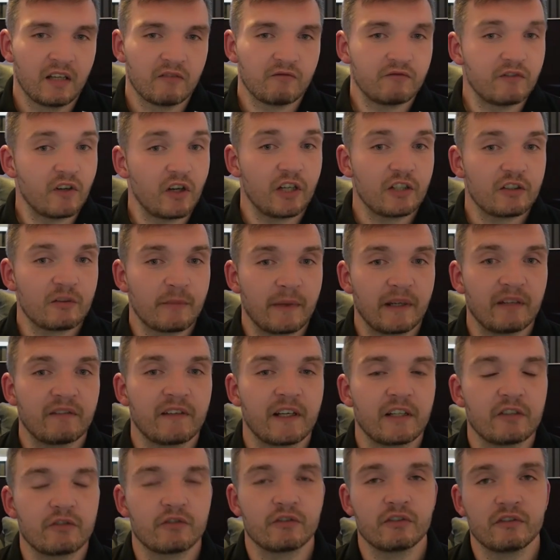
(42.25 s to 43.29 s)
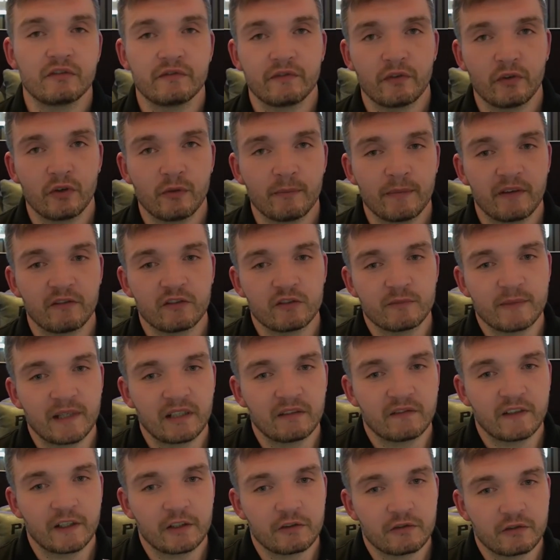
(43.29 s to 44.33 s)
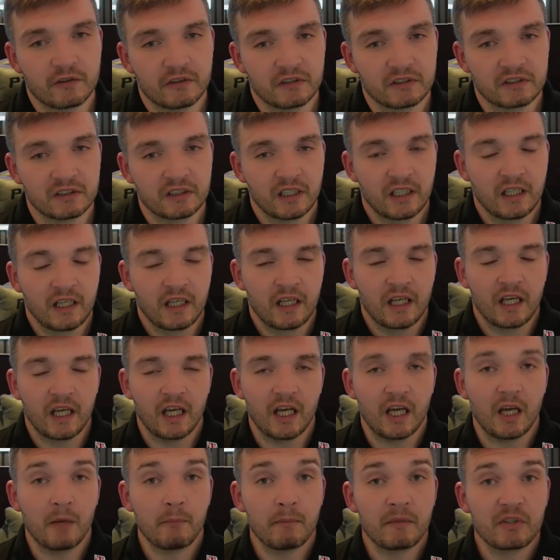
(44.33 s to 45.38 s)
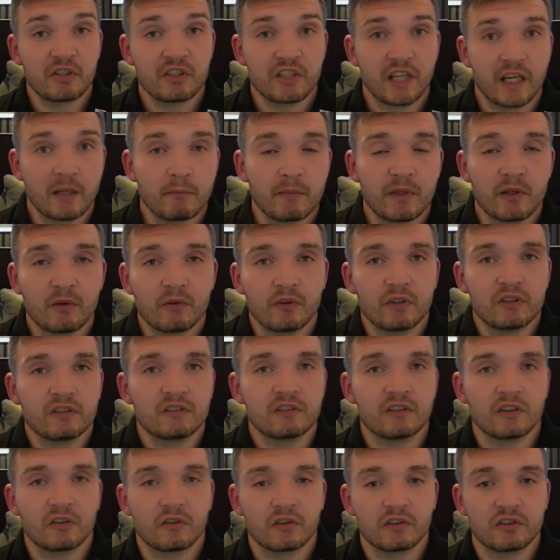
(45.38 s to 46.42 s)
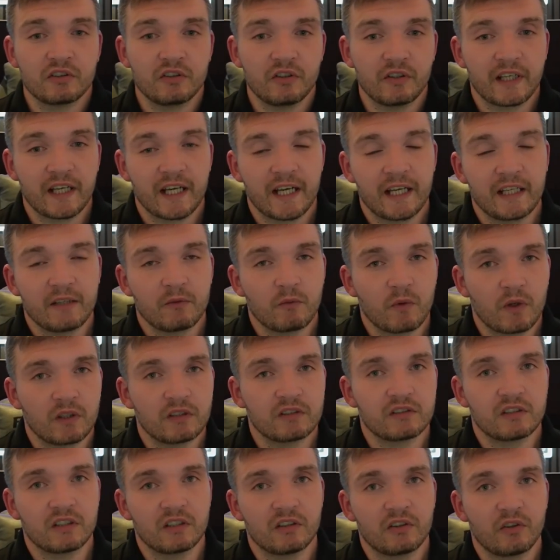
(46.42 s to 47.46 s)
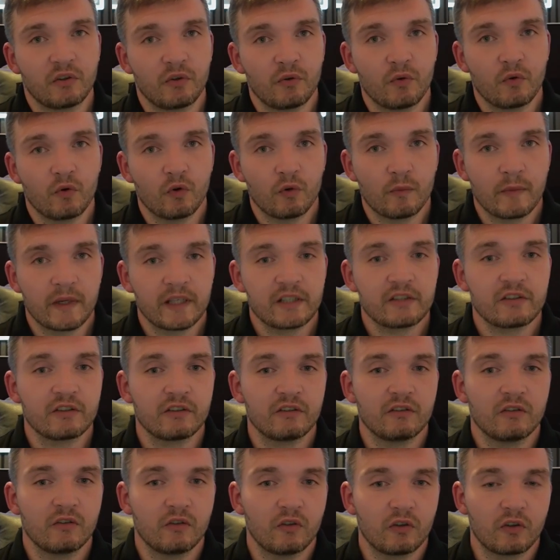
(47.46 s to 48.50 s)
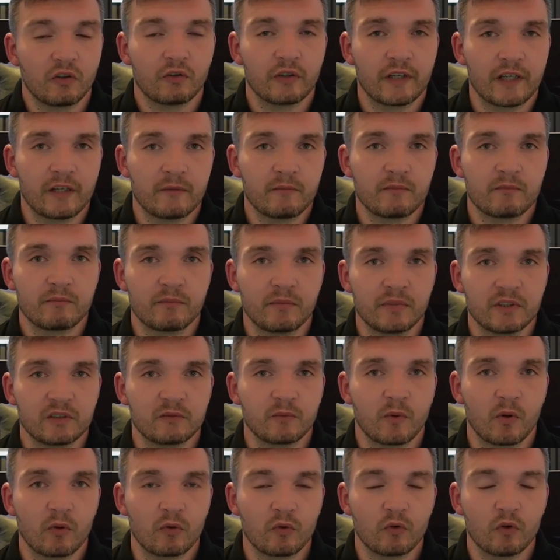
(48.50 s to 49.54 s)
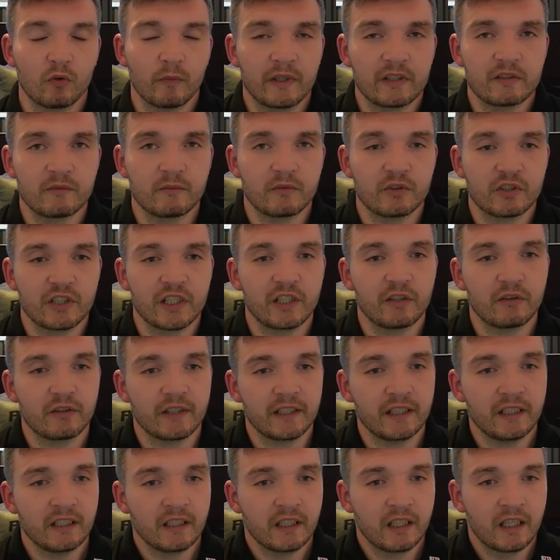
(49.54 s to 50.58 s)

furniture manufacturers, food and beverage manufacturers, machine builders across the UK, ones that do automation or create bespoke automation machinery,